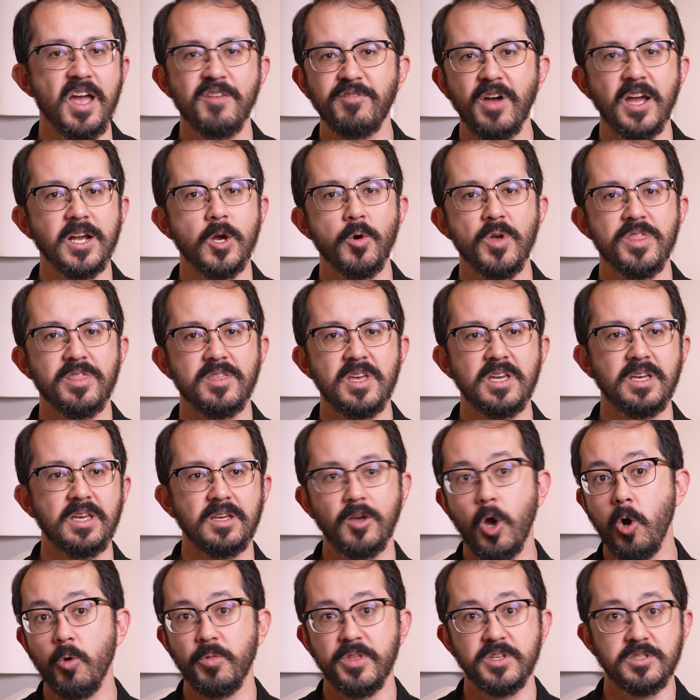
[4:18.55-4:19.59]
I go in thinking,
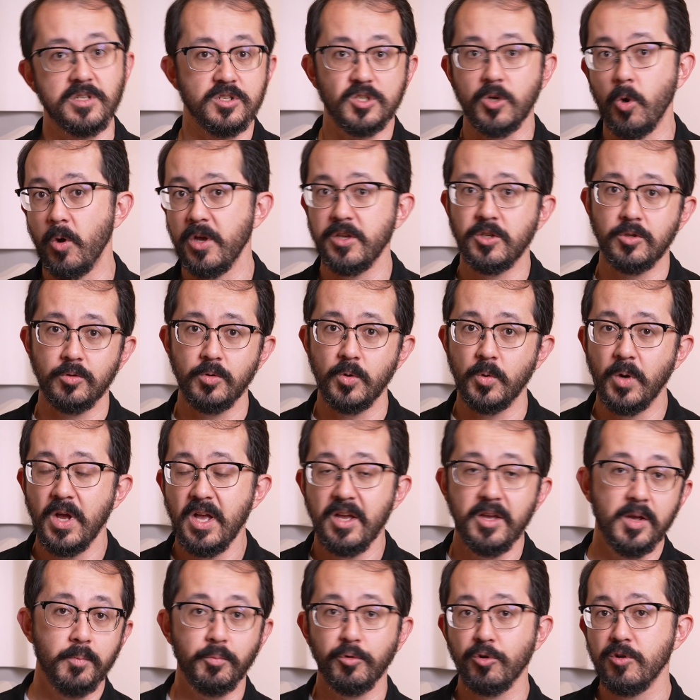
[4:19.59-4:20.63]
oh, this is going to
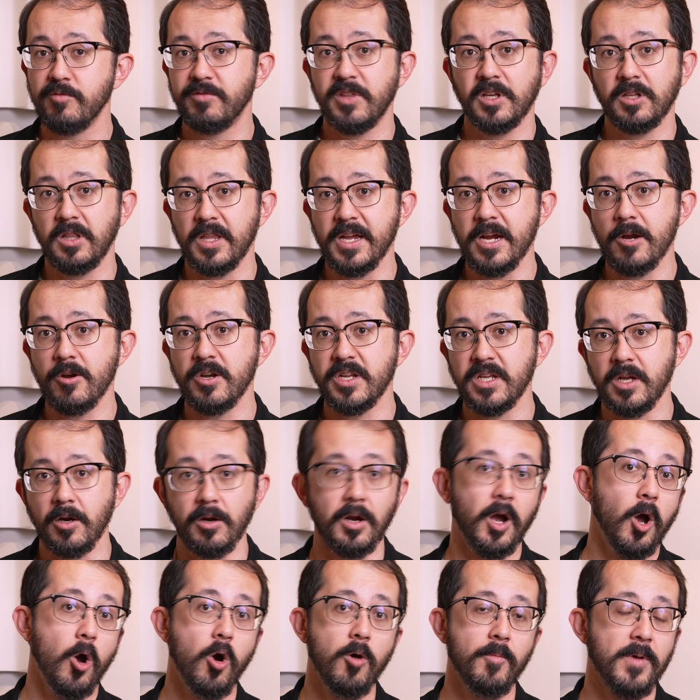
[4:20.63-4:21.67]
improve the clarity,
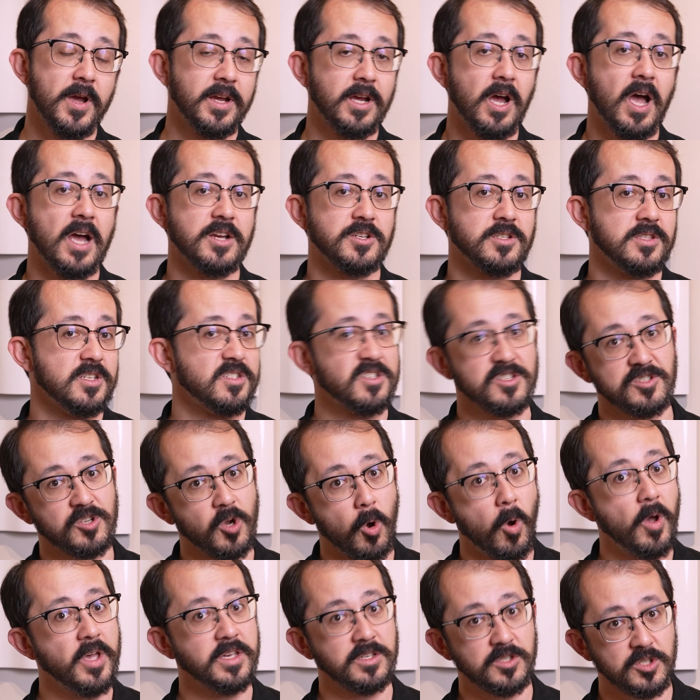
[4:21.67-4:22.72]
or oh my gosh, this is
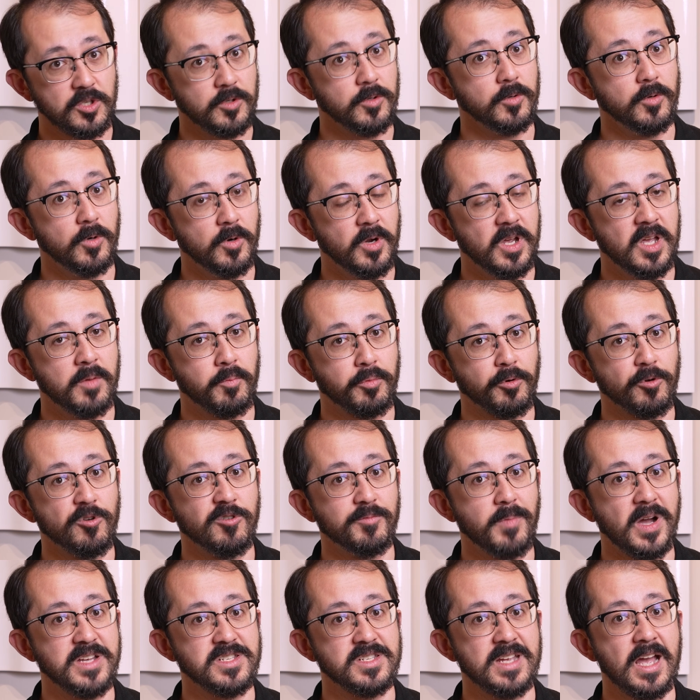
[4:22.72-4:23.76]
going to
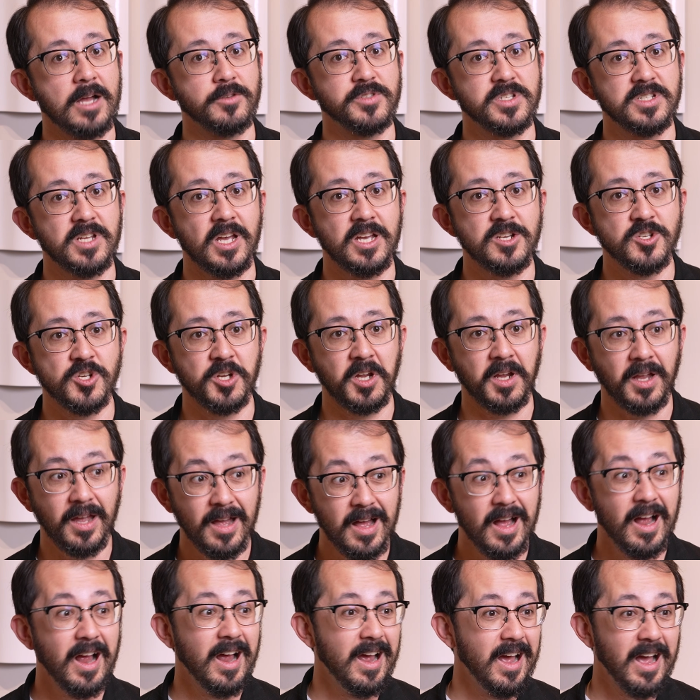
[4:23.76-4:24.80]
improve my sound staging,
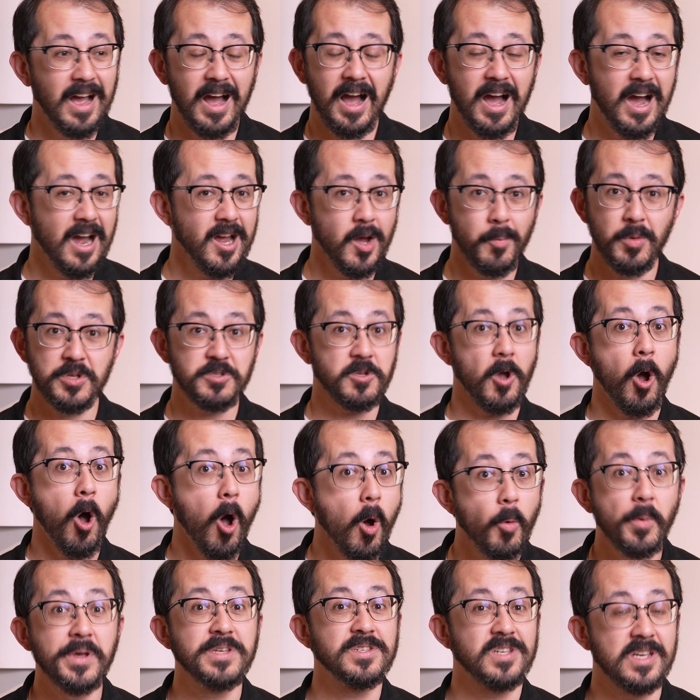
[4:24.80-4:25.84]
I almost
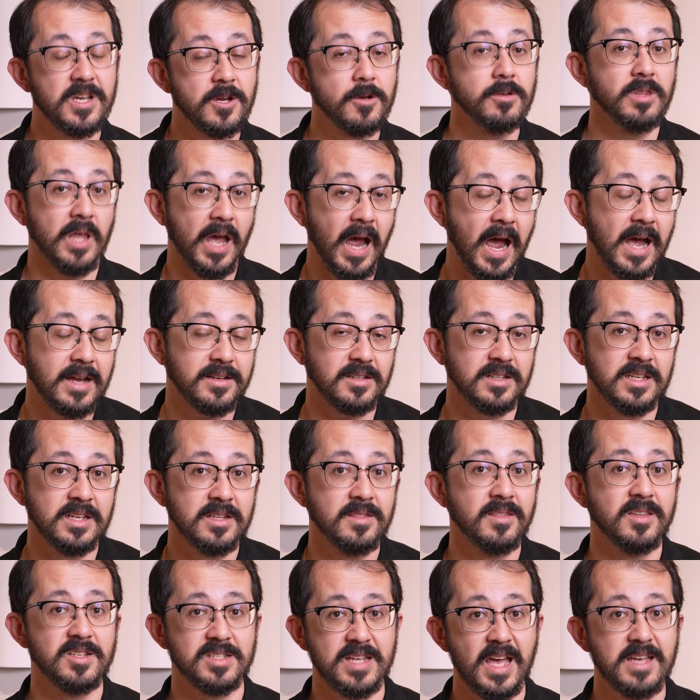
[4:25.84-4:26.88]
always hear that
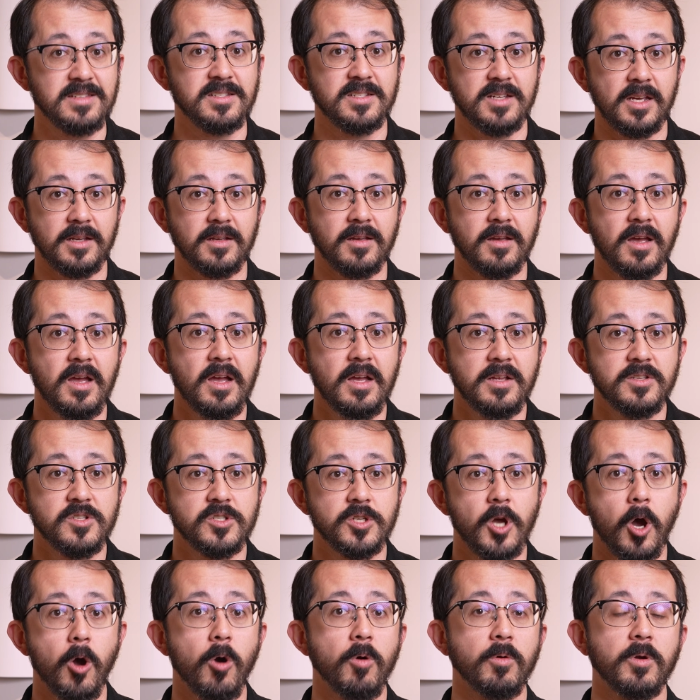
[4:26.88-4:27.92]
in the testing.
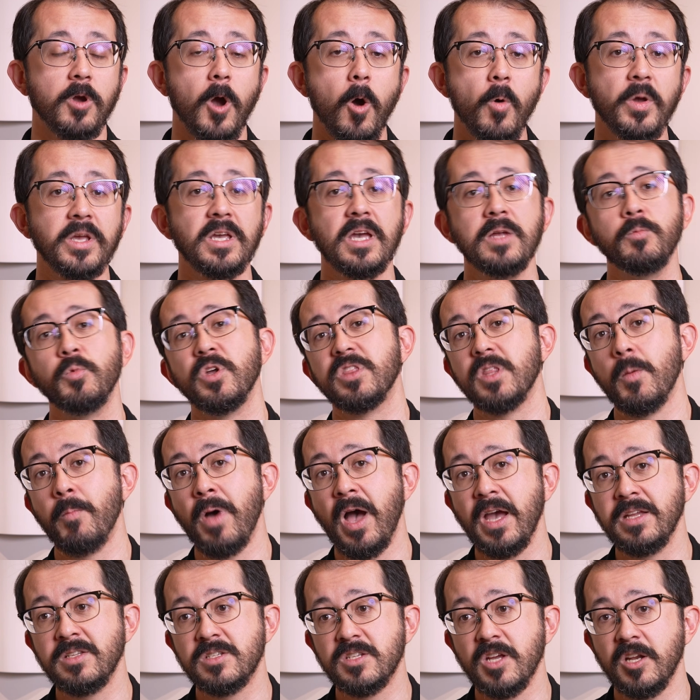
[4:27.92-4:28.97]
So going in with the
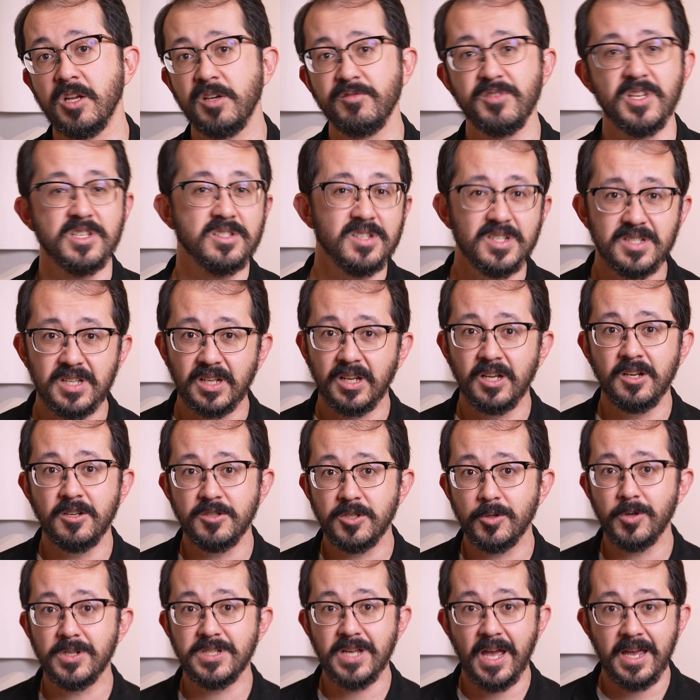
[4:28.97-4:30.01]
mindset of this isn't going to
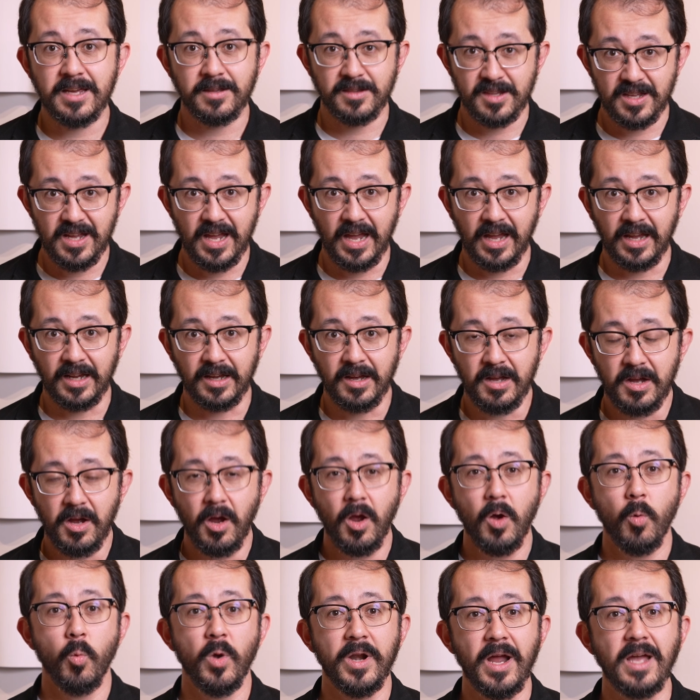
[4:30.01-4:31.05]
do a dang thing,
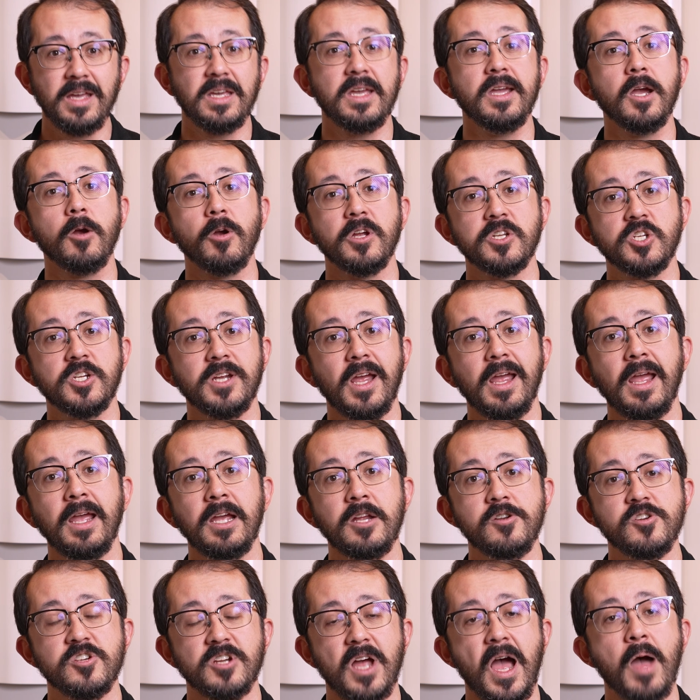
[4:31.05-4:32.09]
when I hear a
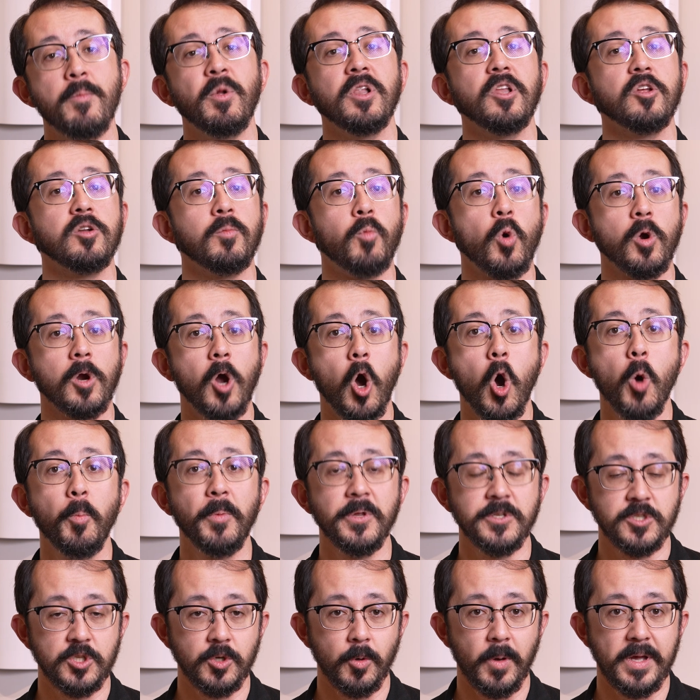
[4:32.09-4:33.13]
change, I'm a little more
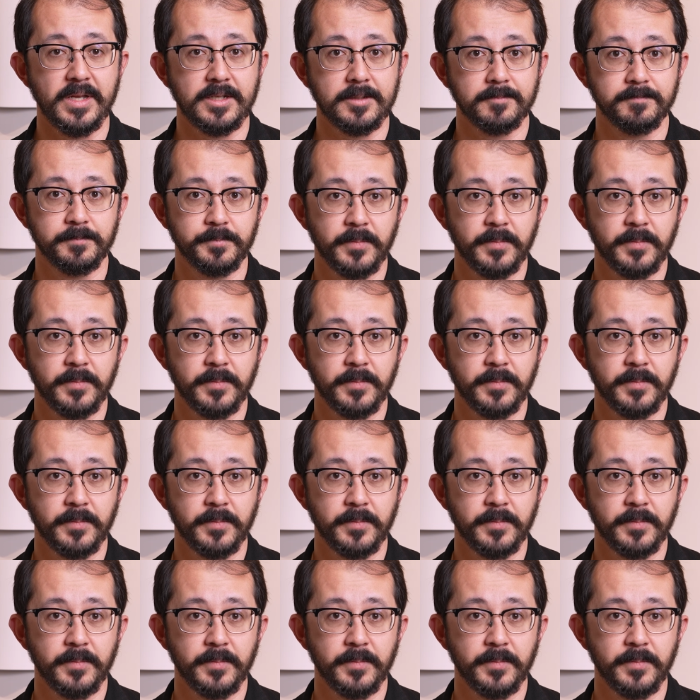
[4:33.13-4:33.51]
open to it.